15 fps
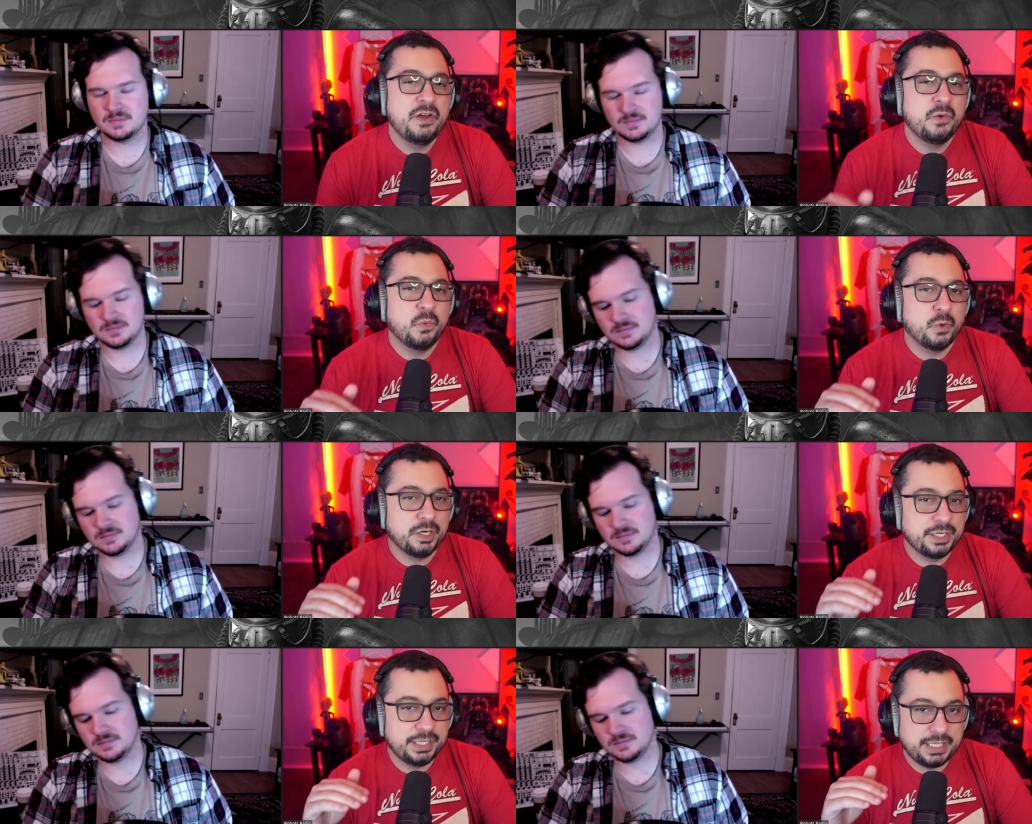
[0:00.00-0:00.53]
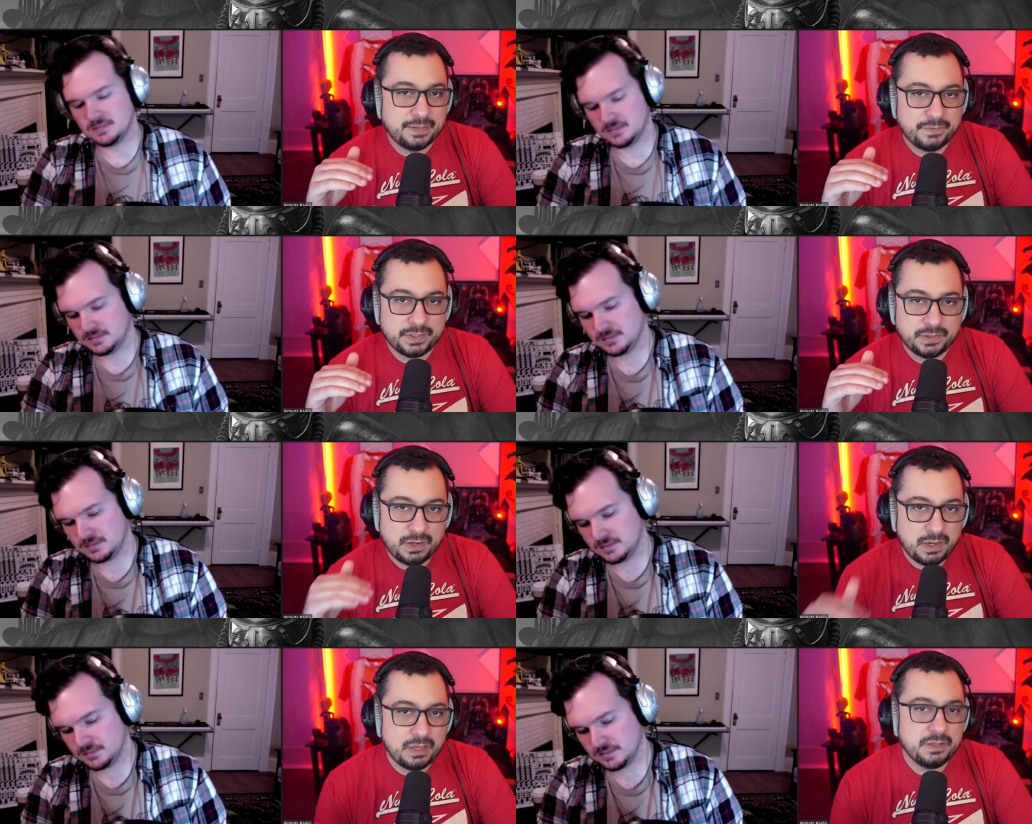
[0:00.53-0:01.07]
Speaker 1: we're going to cover
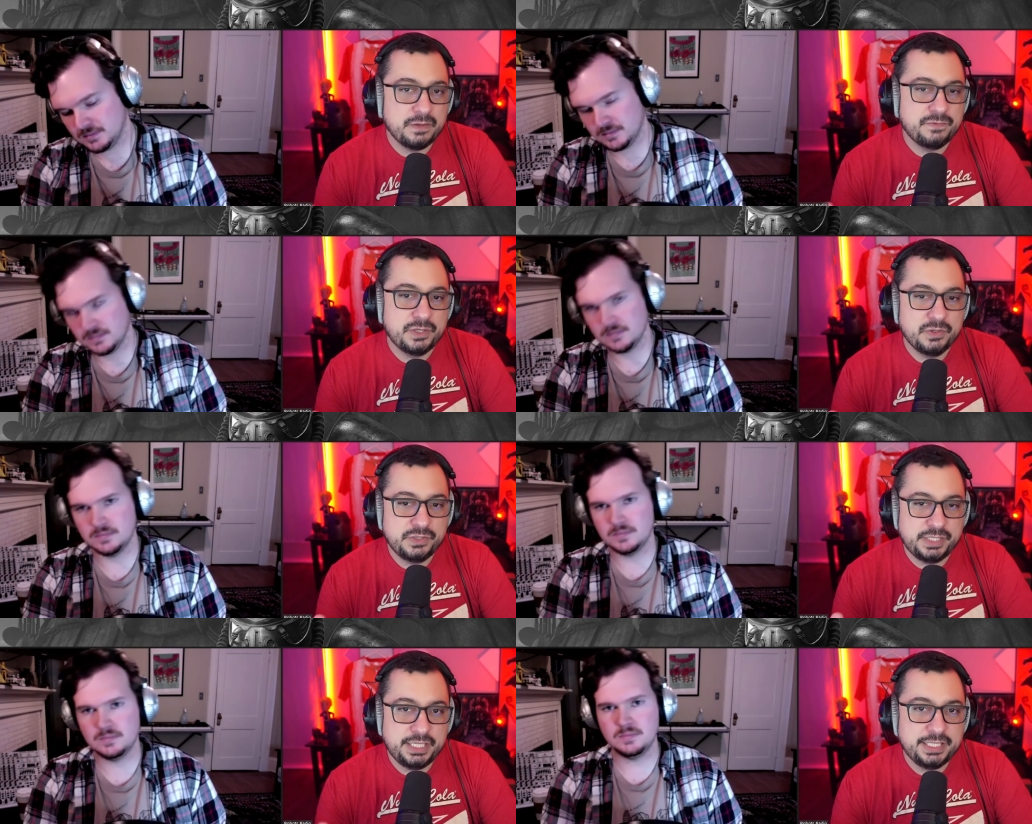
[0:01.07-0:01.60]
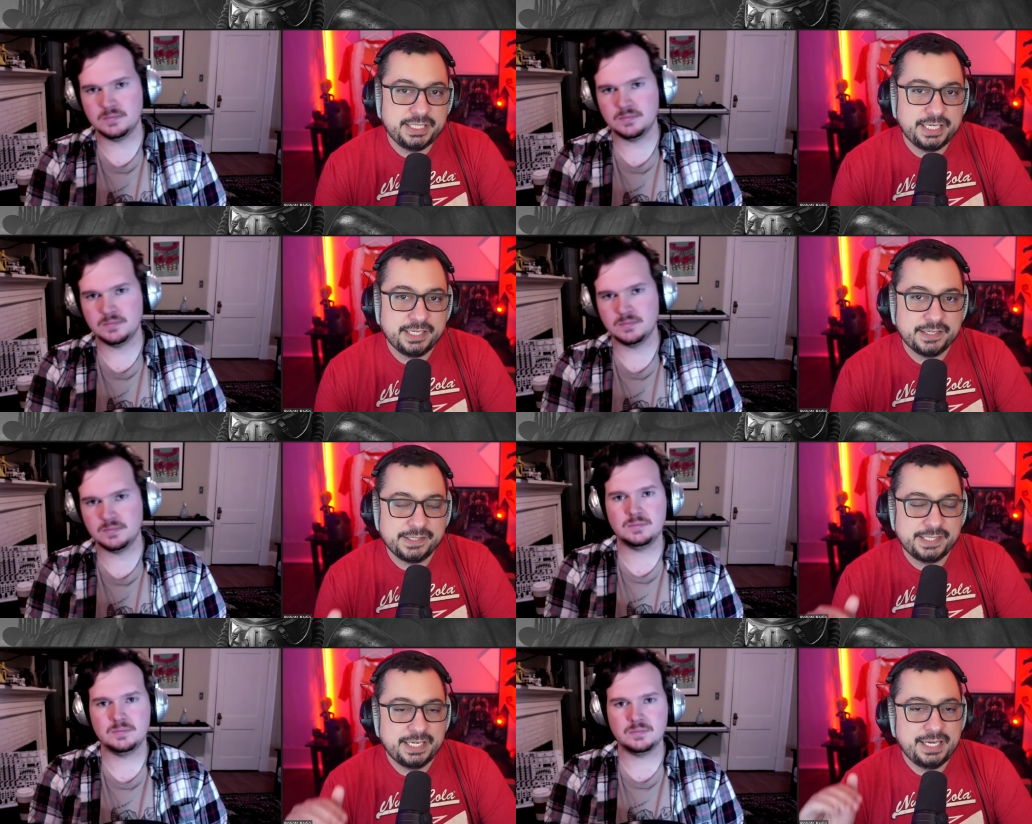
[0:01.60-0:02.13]
all of those
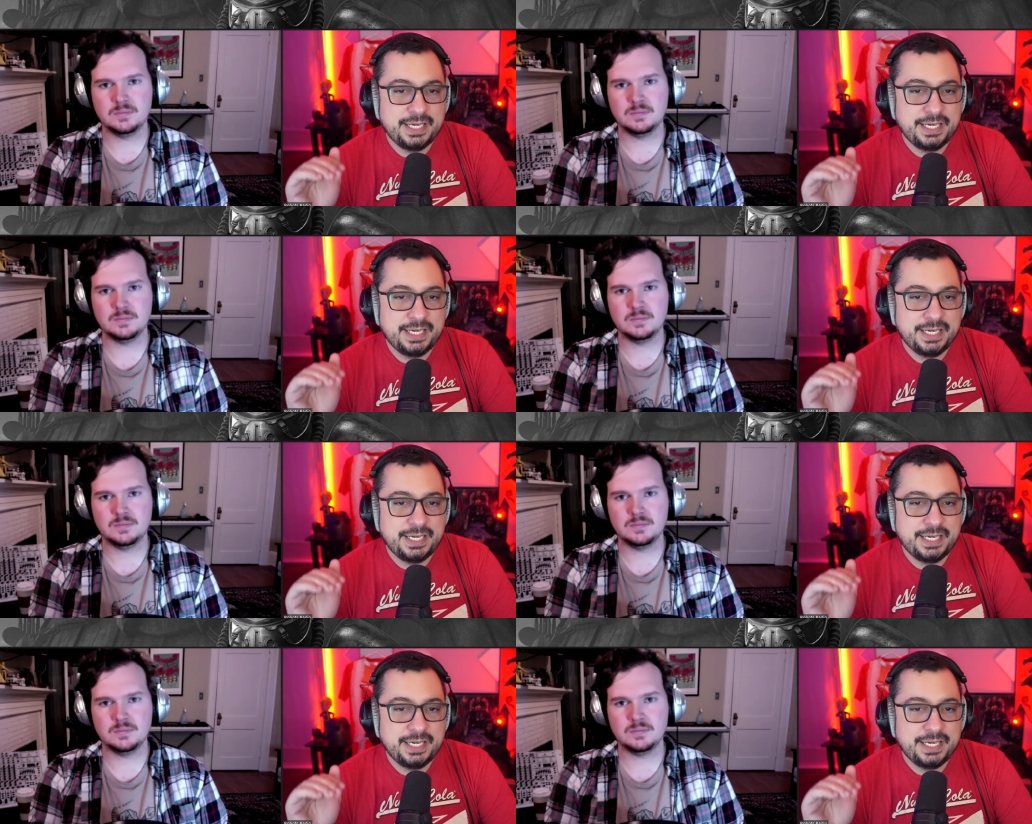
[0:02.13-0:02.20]
details